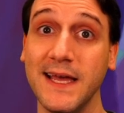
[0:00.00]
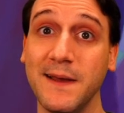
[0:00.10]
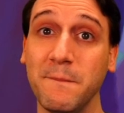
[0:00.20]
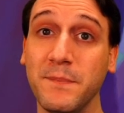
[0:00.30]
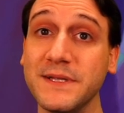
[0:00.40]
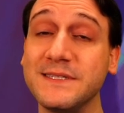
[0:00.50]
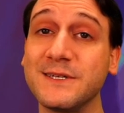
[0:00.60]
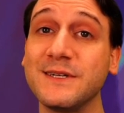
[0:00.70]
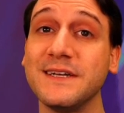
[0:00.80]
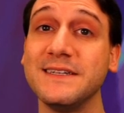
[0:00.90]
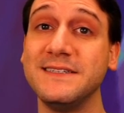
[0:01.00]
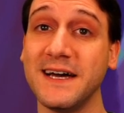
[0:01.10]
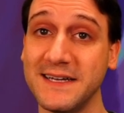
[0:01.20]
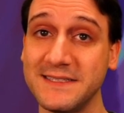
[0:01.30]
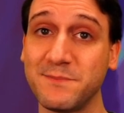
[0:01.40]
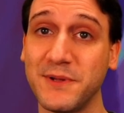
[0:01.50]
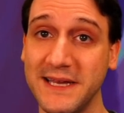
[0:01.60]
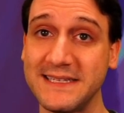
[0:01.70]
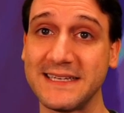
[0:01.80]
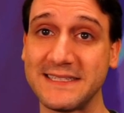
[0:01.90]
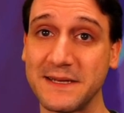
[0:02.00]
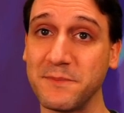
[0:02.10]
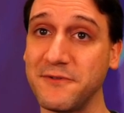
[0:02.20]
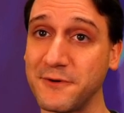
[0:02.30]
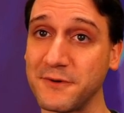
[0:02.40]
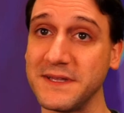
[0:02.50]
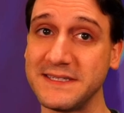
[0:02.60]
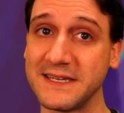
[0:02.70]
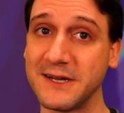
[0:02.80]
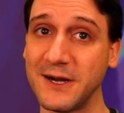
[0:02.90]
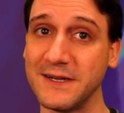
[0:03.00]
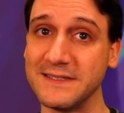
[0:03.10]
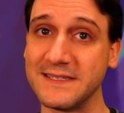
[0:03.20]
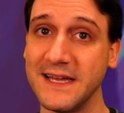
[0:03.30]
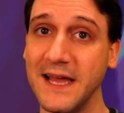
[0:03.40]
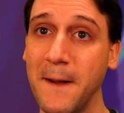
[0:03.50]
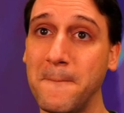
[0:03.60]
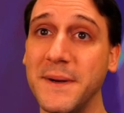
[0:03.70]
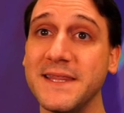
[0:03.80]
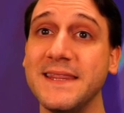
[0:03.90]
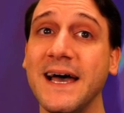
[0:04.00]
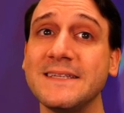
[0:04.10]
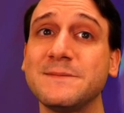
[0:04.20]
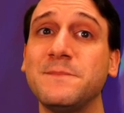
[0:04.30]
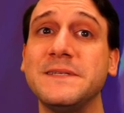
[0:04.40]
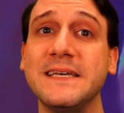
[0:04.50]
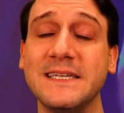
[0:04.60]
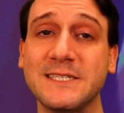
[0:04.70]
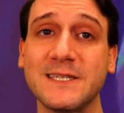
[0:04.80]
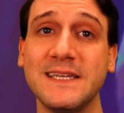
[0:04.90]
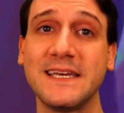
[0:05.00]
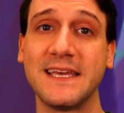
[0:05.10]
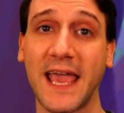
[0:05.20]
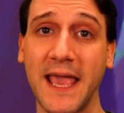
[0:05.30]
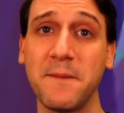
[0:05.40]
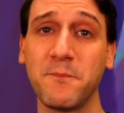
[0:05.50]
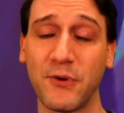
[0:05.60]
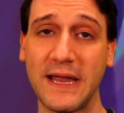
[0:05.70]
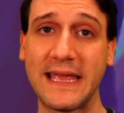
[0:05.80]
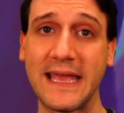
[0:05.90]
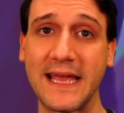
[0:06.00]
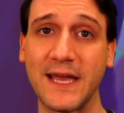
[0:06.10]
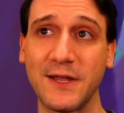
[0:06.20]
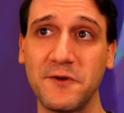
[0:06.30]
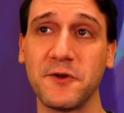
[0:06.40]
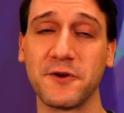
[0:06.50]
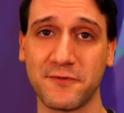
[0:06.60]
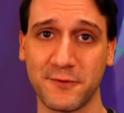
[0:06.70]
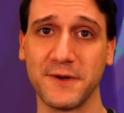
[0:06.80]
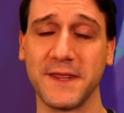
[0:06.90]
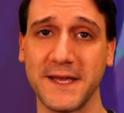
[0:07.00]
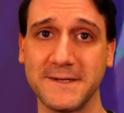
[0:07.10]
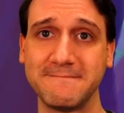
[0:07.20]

Blizzard does playtesting before releasing cards, but that's potentially game-breaking, nerf-worthy.